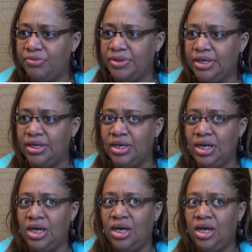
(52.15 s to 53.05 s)
I mean,
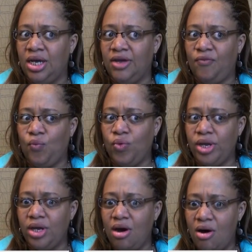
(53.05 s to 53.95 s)
if
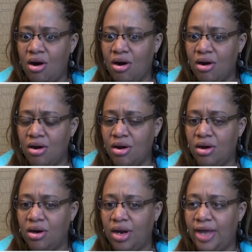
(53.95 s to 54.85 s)
we are,
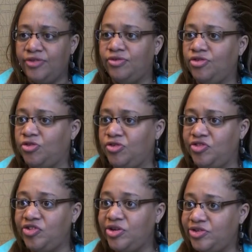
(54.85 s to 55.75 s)
as just
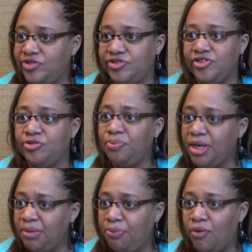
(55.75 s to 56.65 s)
citizens, as
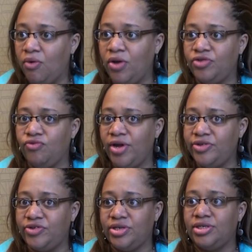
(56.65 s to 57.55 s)
people, as
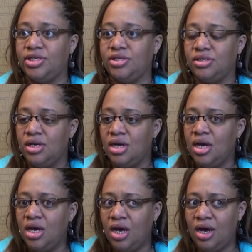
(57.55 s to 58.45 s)
residents, as
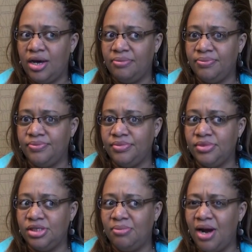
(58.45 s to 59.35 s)

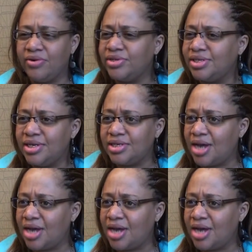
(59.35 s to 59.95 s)
democracy doesn't